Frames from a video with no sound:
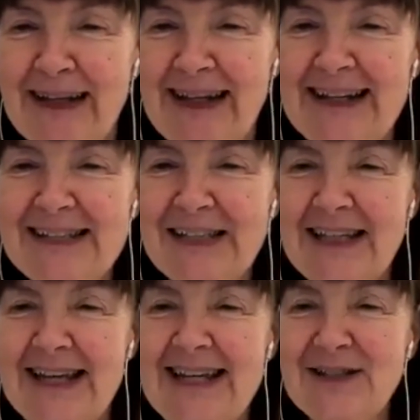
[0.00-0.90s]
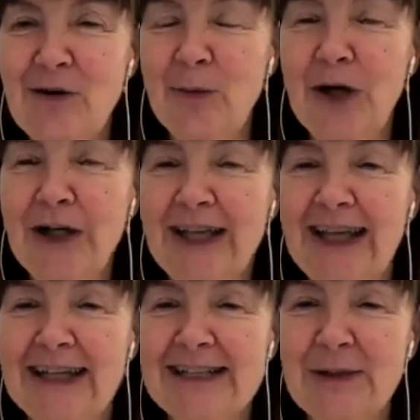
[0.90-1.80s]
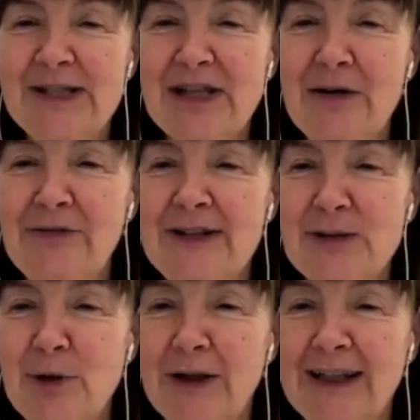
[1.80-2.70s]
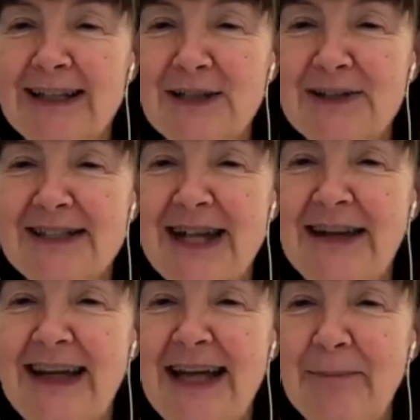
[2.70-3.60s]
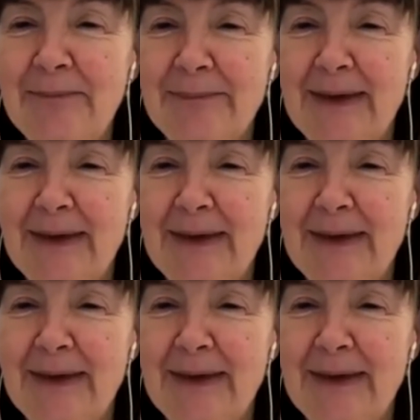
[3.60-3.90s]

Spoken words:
And he's not working, and so his girlfriend's working, so it's down to him.